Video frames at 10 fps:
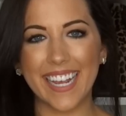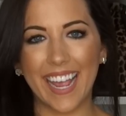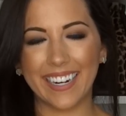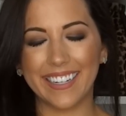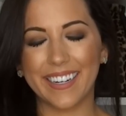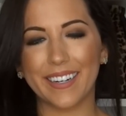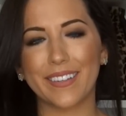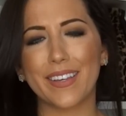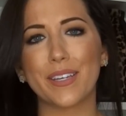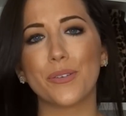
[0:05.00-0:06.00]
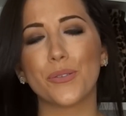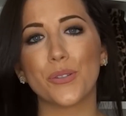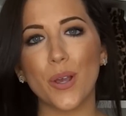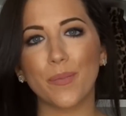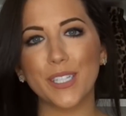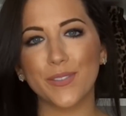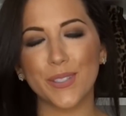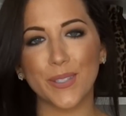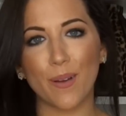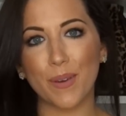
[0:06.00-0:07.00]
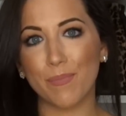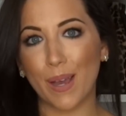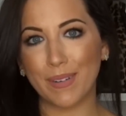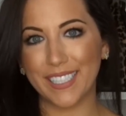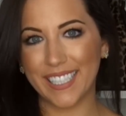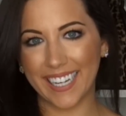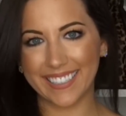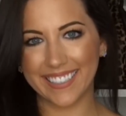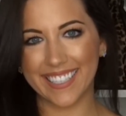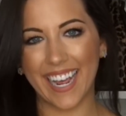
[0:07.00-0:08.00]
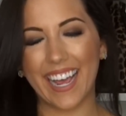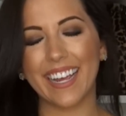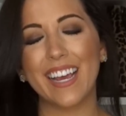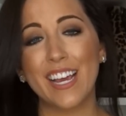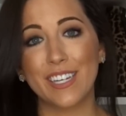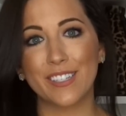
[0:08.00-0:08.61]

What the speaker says: Annie here. Thank you so much for stopping by my channel today.